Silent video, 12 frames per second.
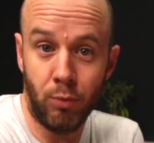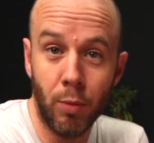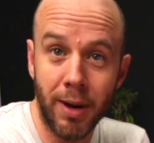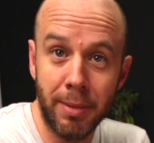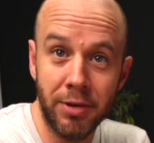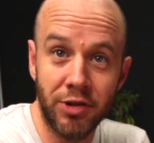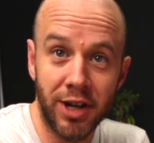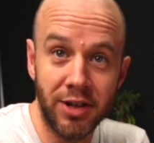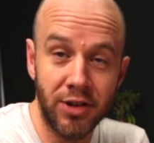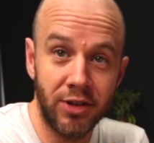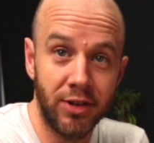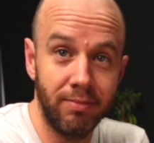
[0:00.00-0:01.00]
wallpaper
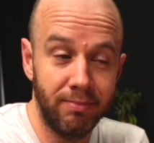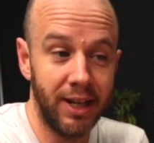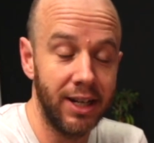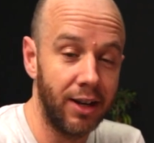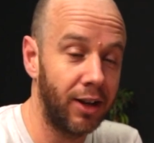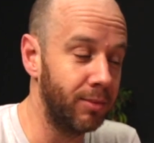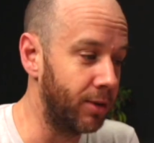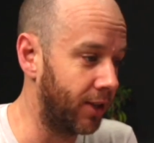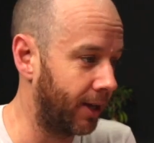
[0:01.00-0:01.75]
changes in line with